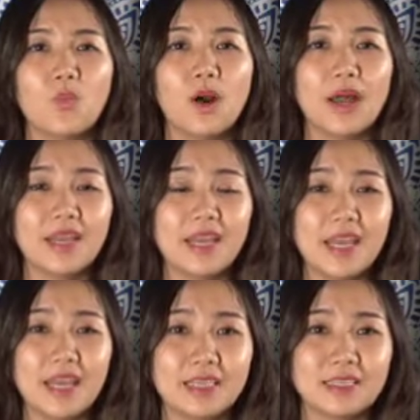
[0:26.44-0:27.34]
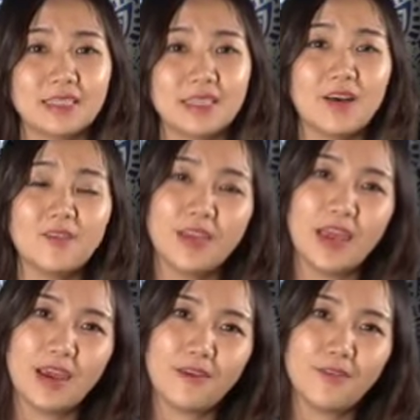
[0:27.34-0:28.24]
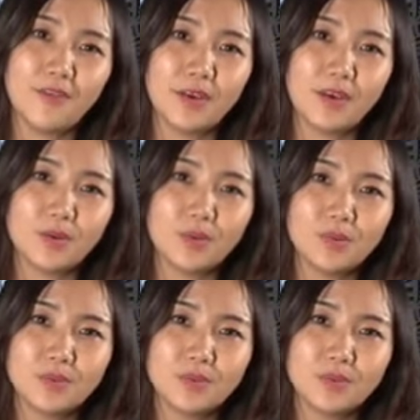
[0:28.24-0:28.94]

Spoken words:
what is self-care for you?